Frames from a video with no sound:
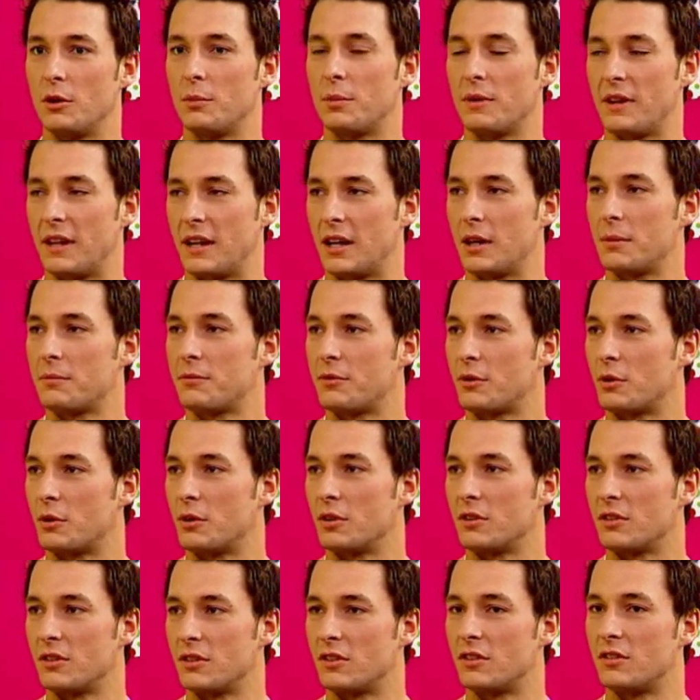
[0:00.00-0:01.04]
opened that up
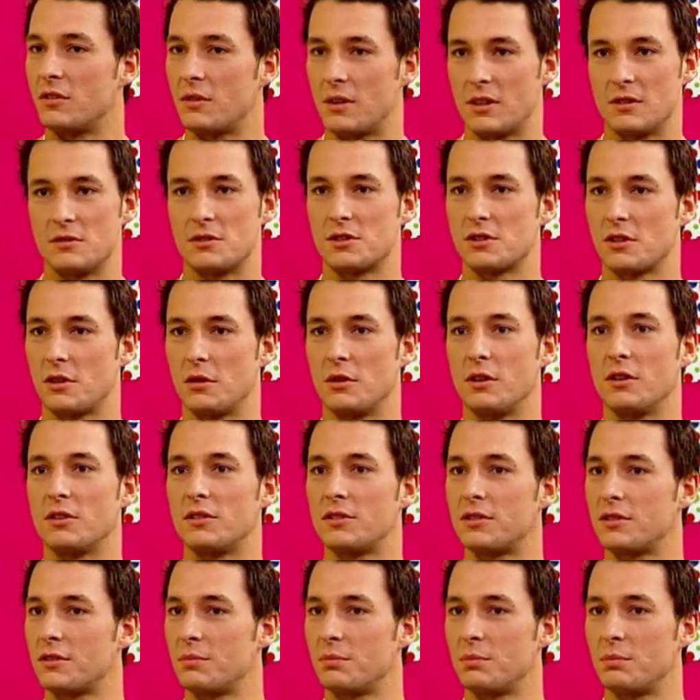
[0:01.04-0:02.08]
for us and shown
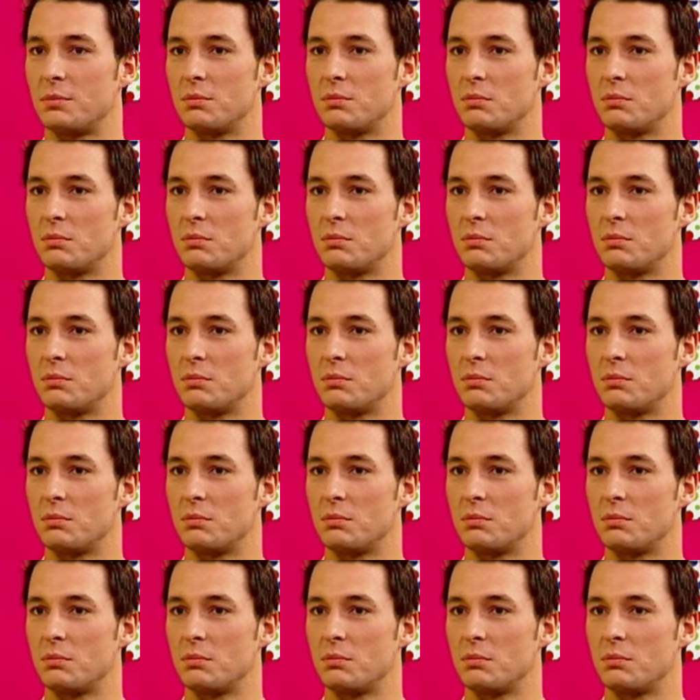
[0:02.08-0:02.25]
us,